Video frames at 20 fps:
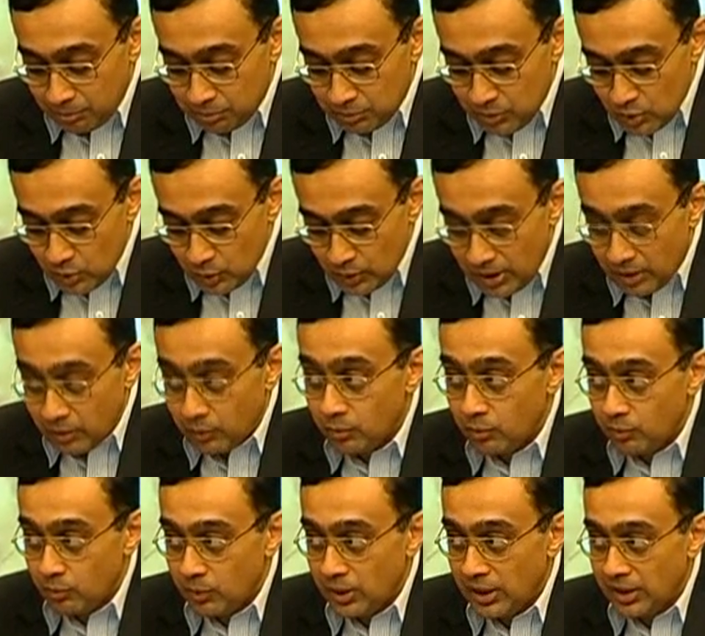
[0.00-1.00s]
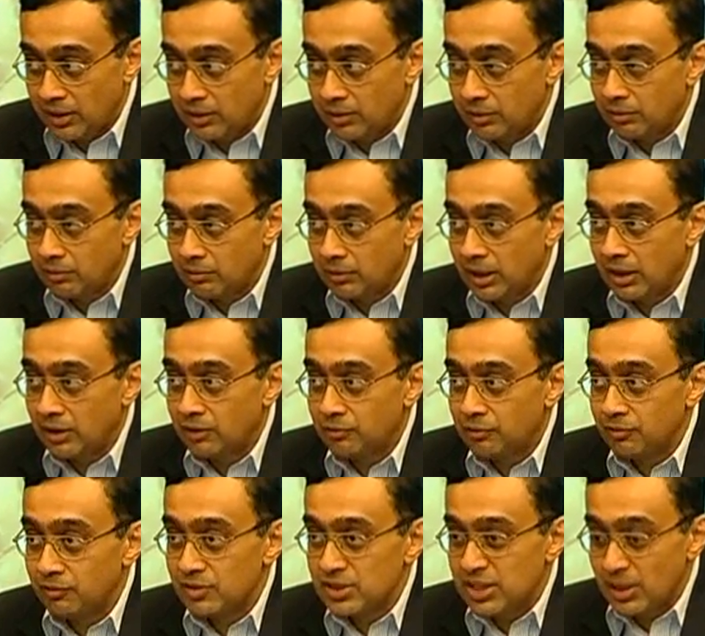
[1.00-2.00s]
so that we can kind
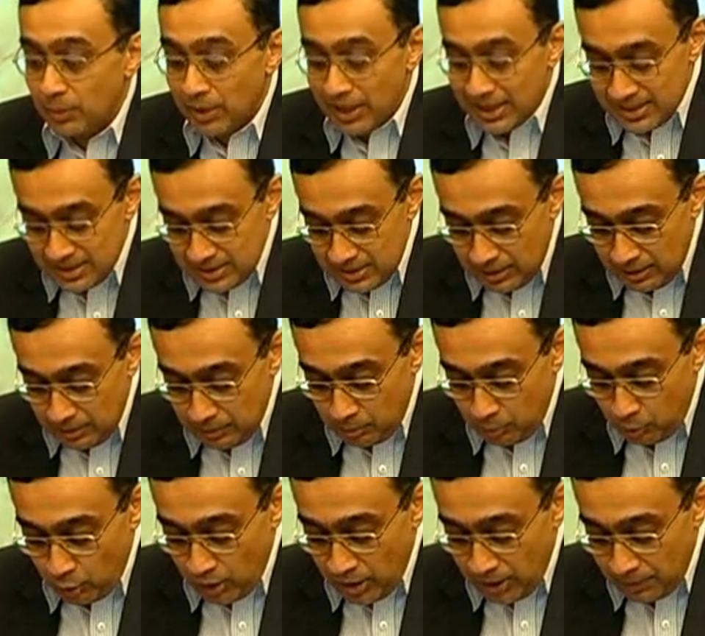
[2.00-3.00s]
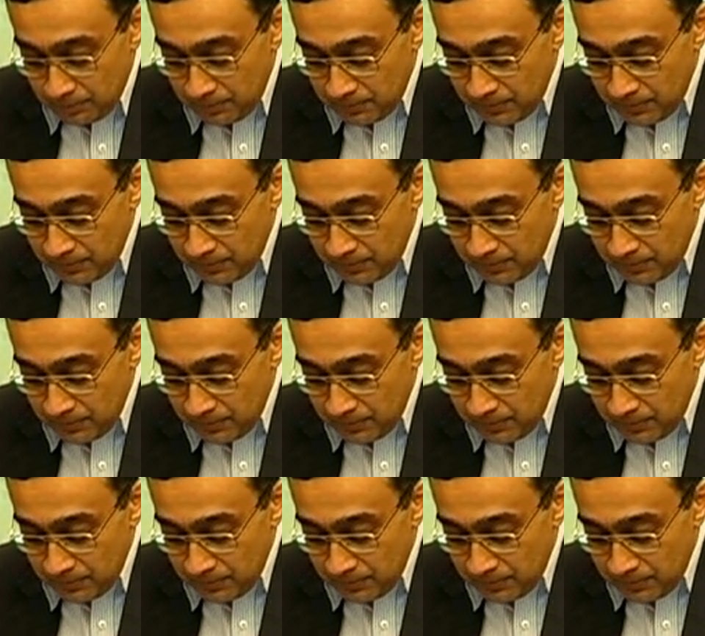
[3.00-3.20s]
of summarize the program.